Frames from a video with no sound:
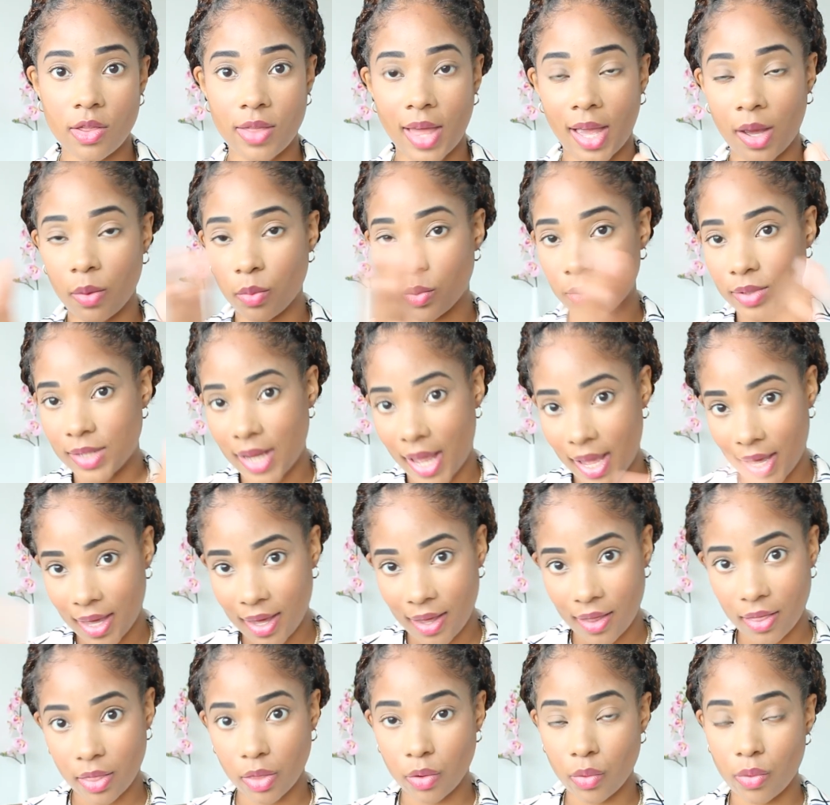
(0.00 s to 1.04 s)
they will take
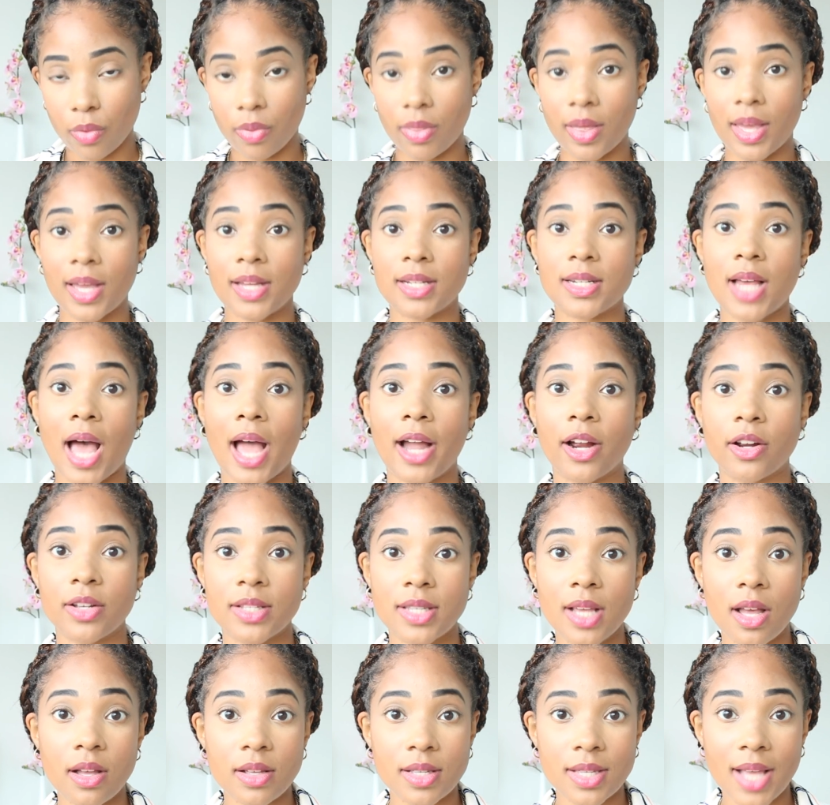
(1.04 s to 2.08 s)
it through the entire
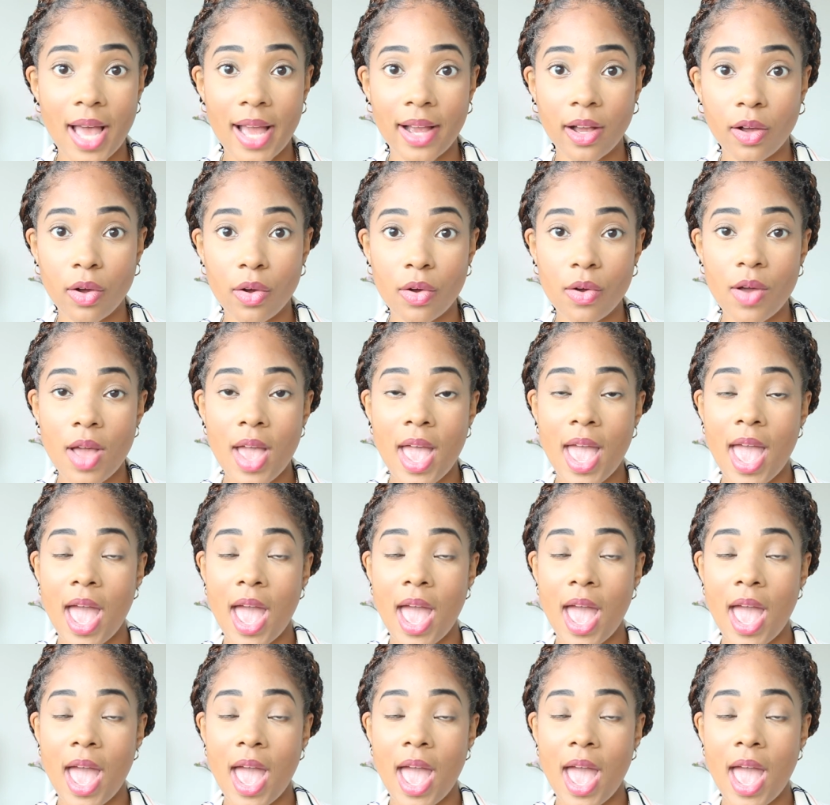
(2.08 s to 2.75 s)
sales cycle,